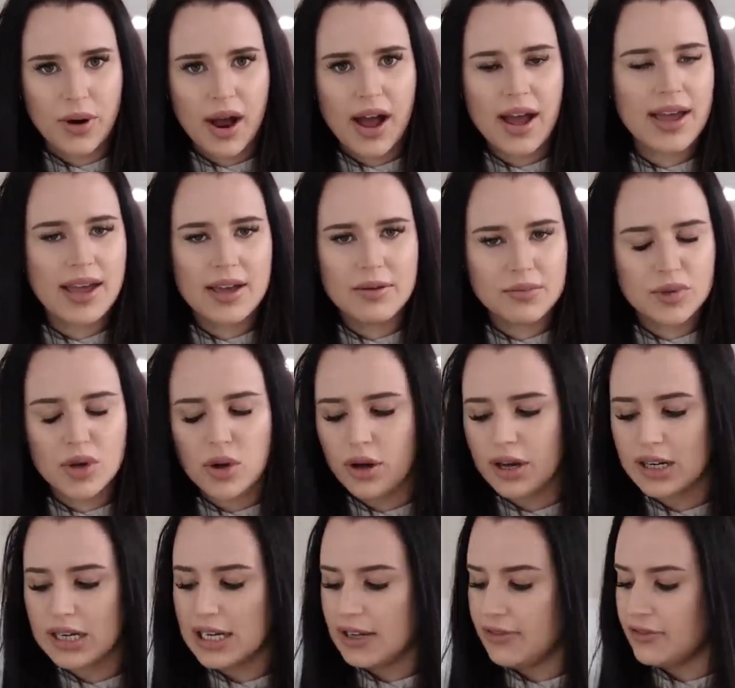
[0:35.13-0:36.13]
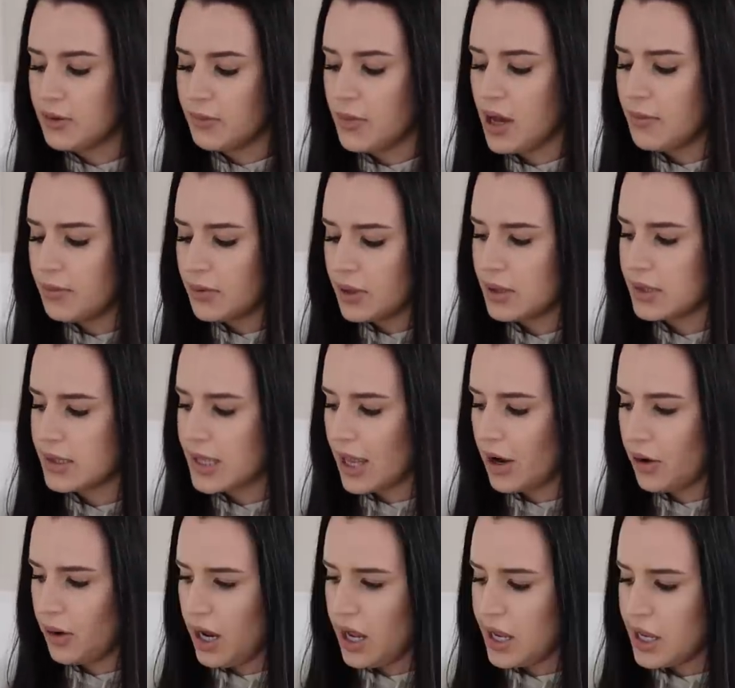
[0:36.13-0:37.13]
I am not going to lift them up because they
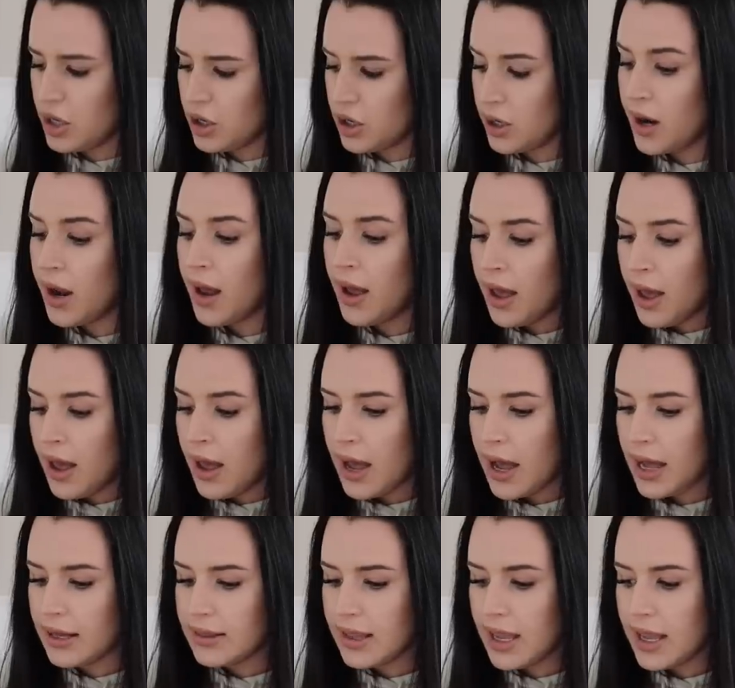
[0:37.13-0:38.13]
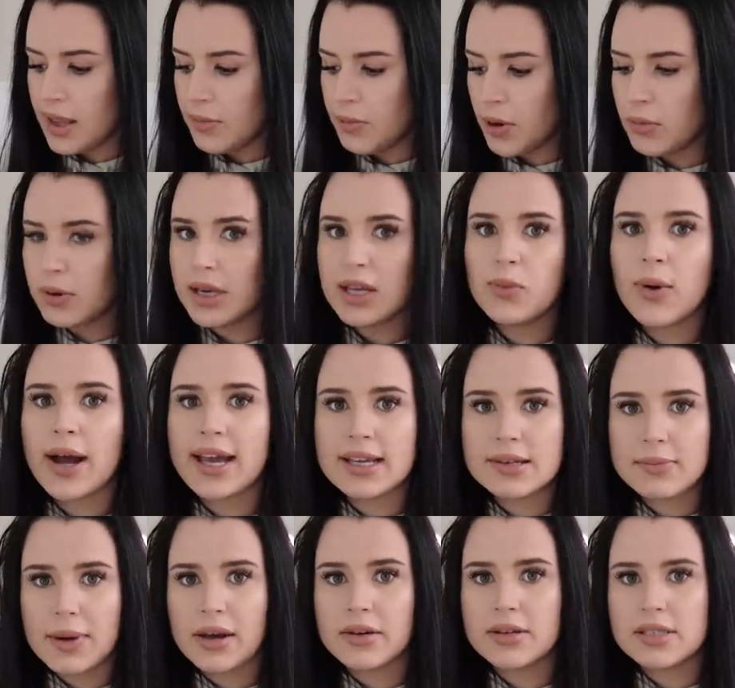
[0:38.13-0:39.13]
are here and they probably weigh
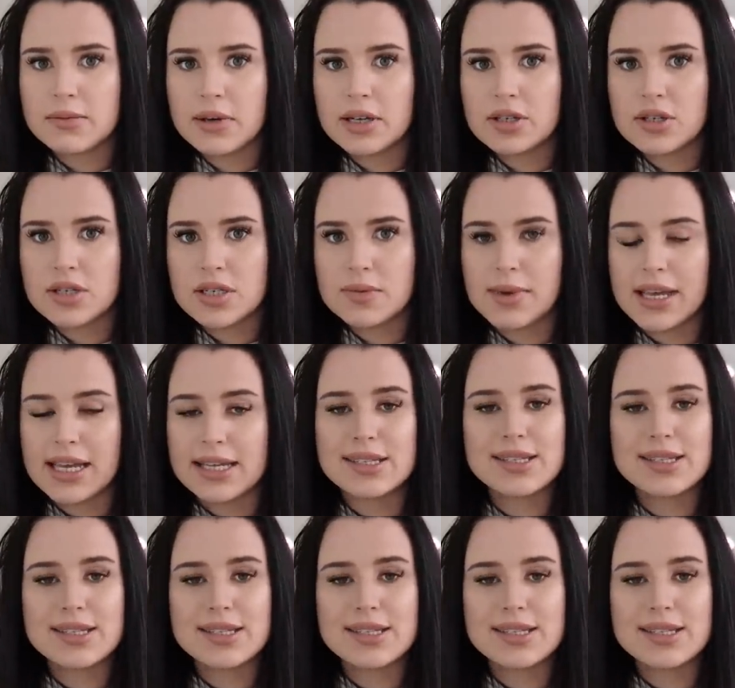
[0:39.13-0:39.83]
about as much as me.